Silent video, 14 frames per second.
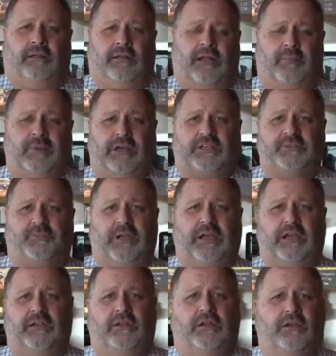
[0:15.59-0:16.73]
let me
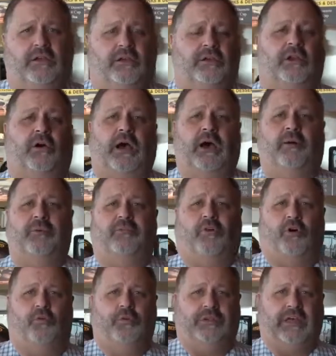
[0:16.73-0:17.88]
explain, you know, how I'm
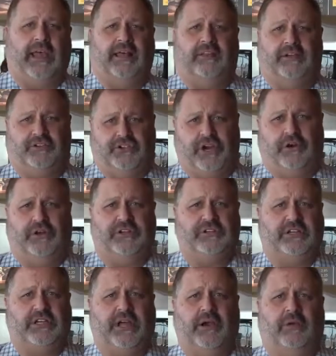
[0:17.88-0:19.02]
involved with Catholic Charities
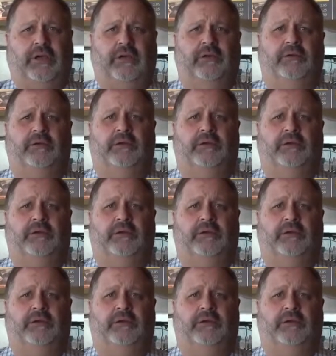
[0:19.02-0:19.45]
in the area.